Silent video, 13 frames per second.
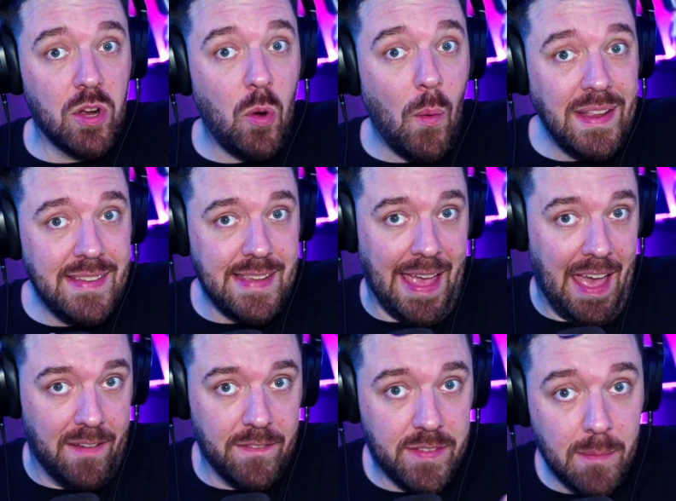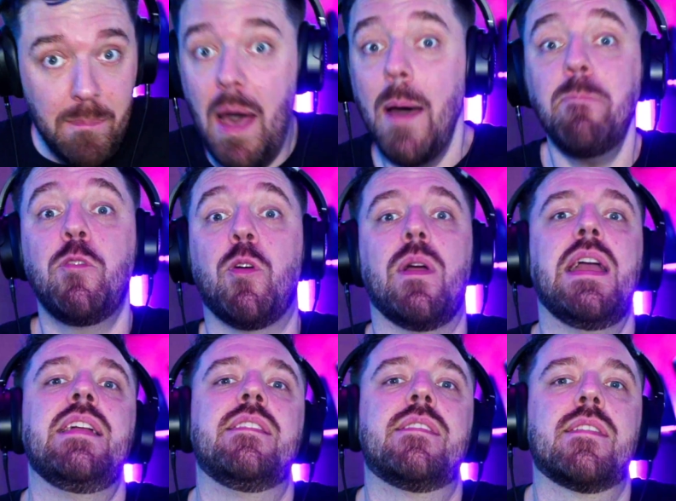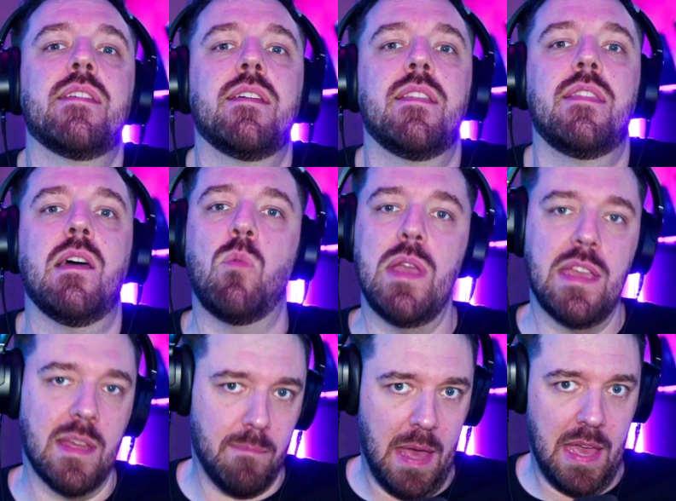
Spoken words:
we're going to have some upgrades that we can